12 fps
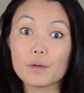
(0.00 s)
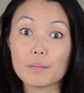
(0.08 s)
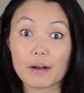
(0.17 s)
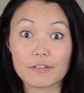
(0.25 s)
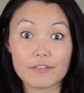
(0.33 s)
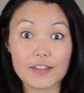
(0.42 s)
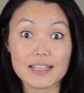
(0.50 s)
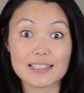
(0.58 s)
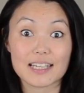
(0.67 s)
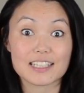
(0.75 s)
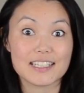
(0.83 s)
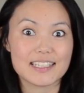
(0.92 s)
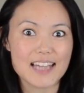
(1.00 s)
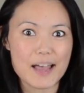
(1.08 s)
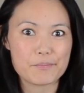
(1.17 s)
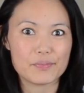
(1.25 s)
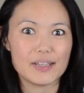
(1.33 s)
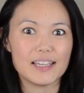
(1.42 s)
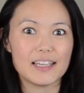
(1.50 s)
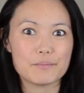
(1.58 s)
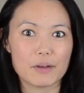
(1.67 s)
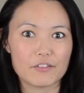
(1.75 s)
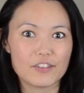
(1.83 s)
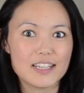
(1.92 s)
my feet is actually tapping,
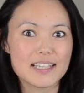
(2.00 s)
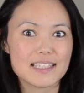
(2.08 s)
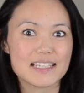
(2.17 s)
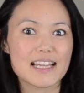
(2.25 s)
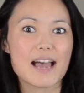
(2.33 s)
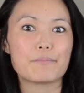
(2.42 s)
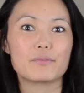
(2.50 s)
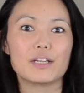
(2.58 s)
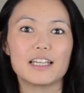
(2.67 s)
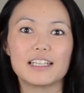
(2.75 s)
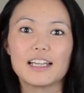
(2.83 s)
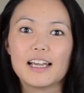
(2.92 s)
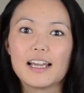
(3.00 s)
my fingers are tapping.